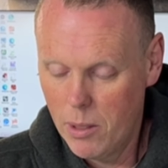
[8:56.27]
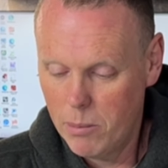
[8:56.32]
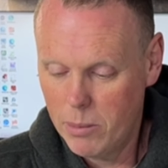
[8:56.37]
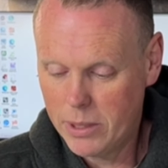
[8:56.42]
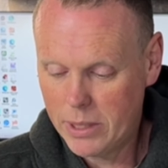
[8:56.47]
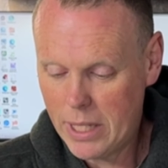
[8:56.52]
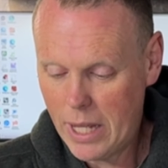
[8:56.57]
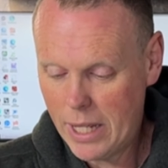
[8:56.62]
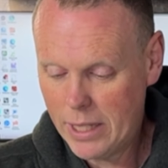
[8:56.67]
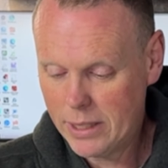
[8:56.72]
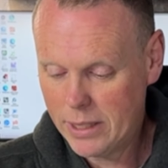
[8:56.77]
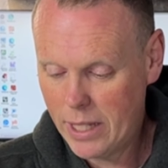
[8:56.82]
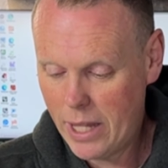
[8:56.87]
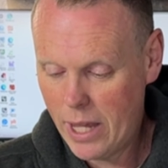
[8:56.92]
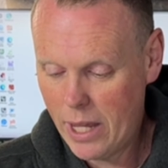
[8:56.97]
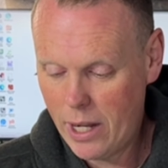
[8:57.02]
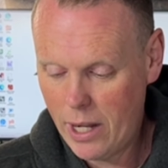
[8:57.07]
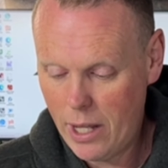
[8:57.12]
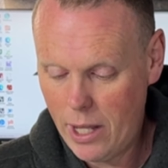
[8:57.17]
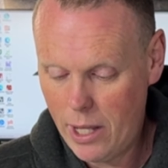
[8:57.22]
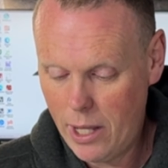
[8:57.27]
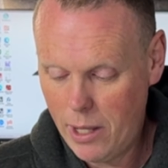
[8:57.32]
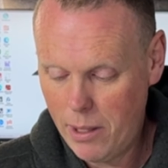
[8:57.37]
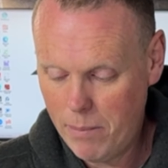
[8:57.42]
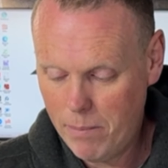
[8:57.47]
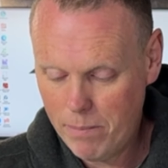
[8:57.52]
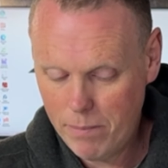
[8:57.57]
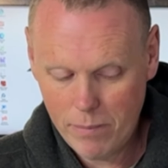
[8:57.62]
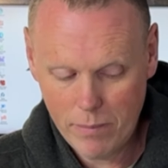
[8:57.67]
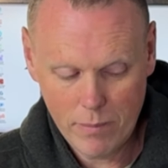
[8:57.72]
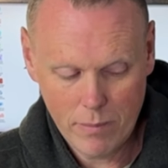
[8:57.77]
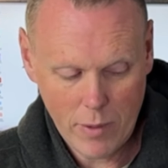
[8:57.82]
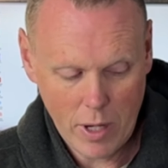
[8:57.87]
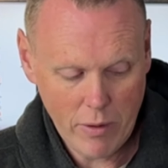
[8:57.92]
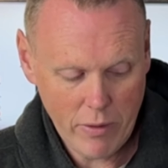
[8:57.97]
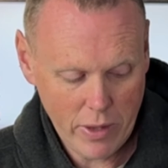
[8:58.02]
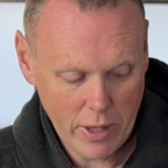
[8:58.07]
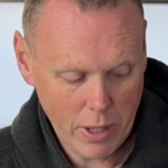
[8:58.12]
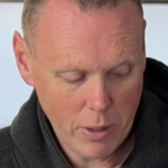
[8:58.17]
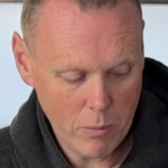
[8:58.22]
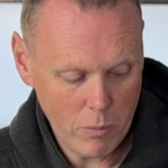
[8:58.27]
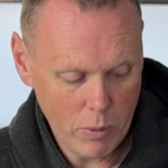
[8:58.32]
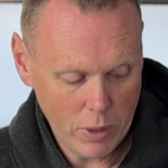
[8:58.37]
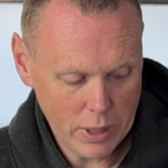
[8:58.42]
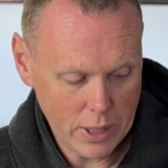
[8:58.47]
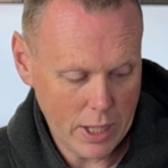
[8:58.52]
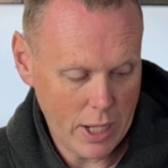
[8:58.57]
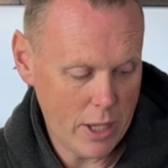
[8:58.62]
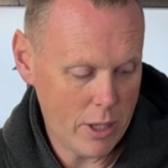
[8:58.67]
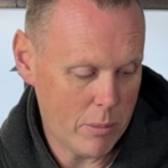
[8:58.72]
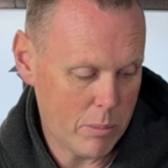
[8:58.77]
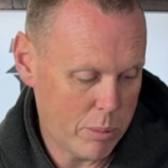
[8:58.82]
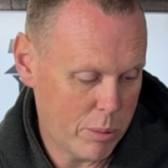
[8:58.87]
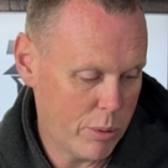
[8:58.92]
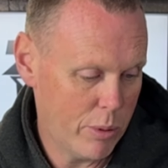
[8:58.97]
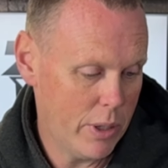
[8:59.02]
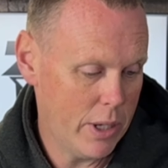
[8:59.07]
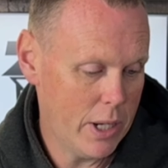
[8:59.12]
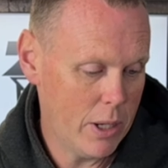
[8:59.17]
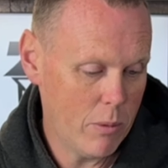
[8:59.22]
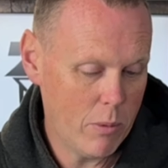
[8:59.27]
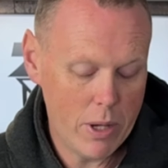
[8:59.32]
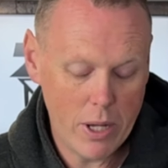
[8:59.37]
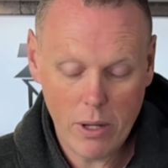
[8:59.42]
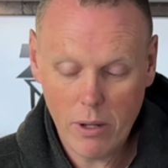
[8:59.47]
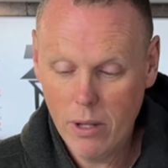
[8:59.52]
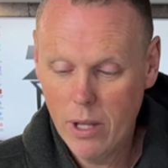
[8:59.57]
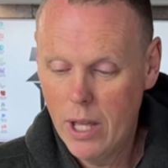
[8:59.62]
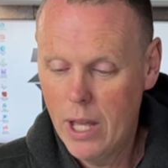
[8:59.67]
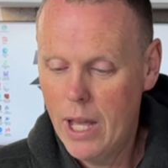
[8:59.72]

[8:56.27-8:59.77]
Besides that, everything went together pretty well.